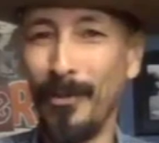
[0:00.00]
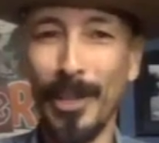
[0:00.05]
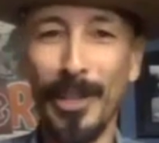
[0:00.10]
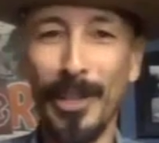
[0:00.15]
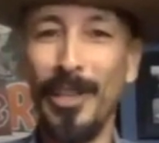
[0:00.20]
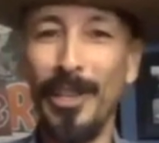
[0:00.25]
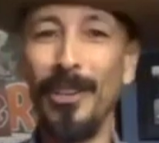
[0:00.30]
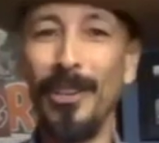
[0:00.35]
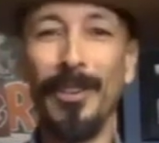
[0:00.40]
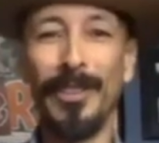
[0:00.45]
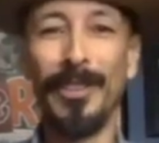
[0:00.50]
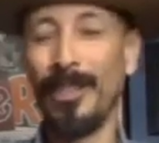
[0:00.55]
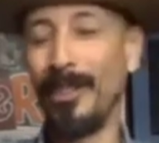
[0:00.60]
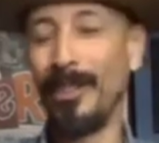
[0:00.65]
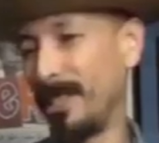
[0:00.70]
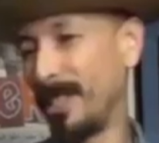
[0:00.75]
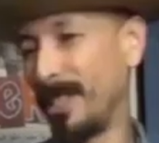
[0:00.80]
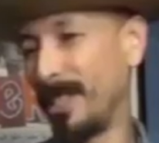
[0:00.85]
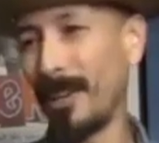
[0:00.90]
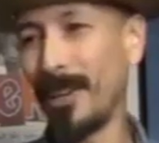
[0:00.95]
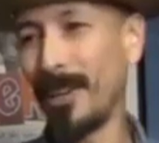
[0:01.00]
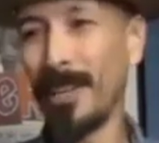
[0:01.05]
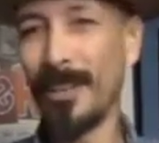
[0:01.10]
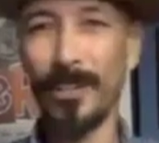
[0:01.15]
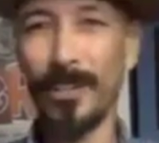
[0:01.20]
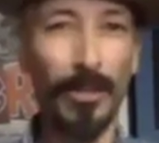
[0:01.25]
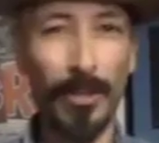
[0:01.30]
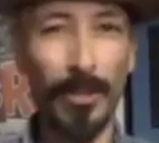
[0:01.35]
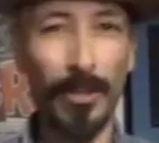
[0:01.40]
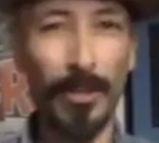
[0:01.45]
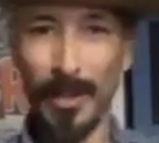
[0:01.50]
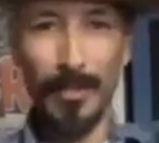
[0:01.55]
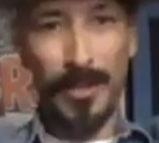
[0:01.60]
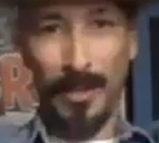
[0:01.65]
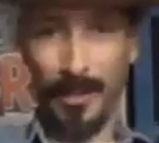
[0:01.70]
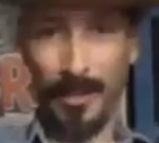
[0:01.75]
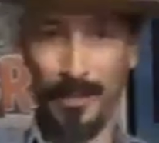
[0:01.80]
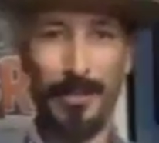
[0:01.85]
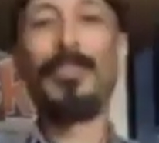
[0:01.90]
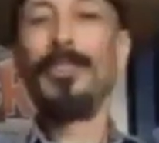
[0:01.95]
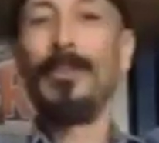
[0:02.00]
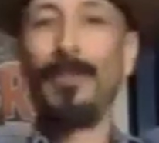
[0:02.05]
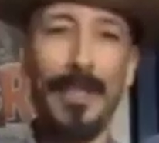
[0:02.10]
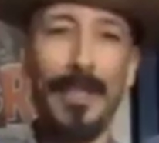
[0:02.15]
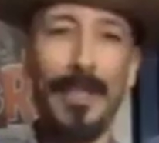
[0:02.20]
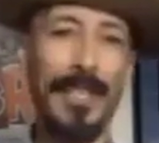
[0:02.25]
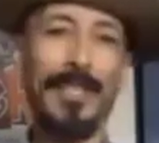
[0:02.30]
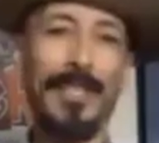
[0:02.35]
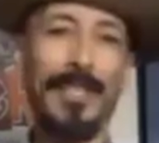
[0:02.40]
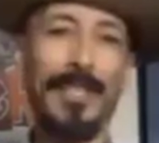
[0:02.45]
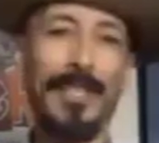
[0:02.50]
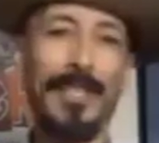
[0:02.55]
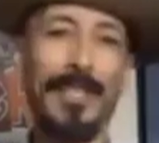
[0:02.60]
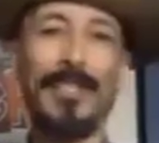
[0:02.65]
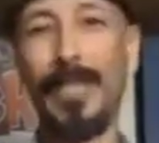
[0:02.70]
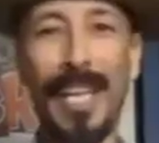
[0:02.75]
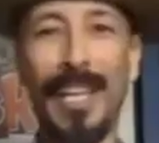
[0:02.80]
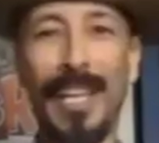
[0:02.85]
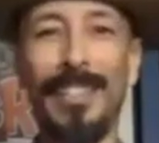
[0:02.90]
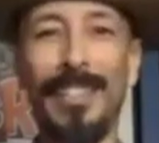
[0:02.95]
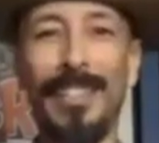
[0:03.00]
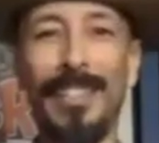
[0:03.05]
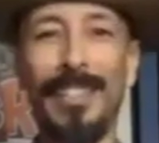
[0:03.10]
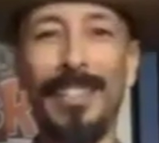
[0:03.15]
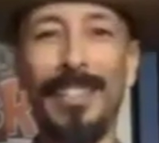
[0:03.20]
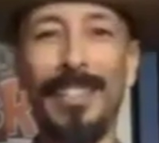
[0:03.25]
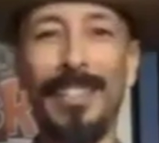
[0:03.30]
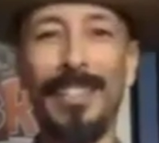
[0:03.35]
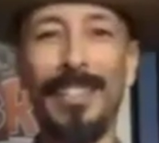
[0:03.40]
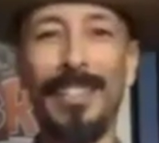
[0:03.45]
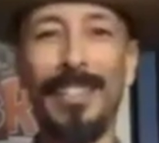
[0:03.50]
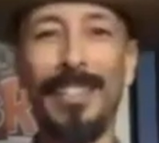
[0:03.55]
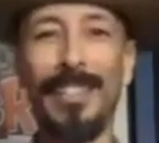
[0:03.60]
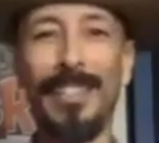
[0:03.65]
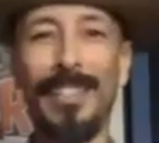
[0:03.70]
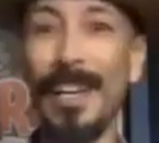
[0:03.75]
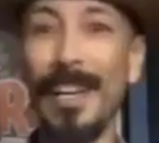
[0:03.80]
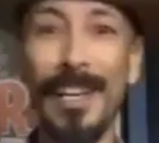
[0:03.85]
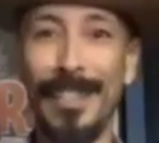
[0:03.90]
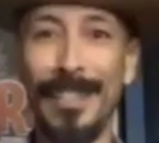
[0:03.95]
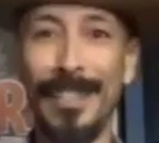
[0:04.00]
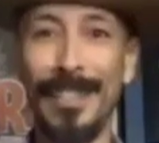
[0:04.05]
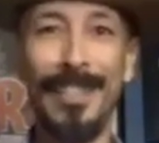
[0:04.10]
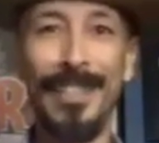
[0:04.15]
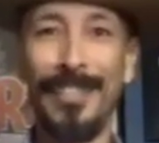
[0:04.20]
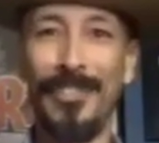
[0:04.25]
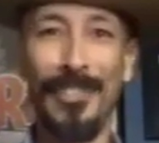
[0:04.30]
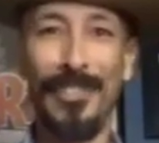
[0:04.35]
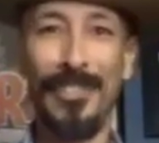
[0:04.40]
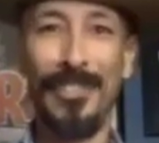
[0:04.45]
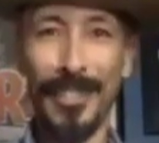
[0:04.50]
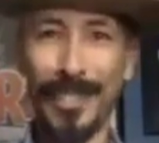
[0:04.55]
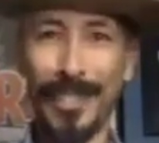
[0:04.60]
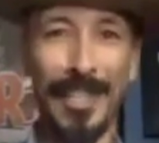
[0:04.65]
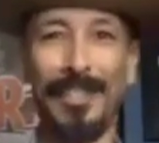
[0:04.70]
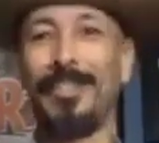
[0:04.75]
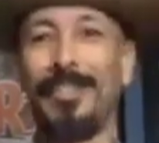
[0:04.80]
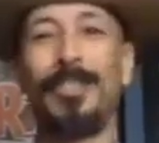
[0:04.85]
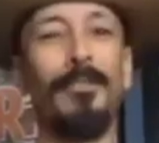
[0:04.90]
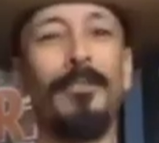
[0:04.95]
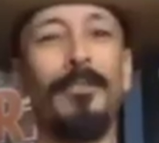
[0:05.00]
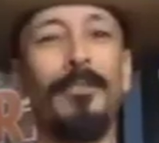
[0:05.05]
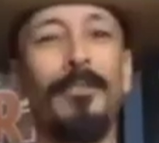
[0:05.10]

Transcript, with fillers: Before you know it, the entire auditorium's doing this whole dance in his eyes, and it's just like this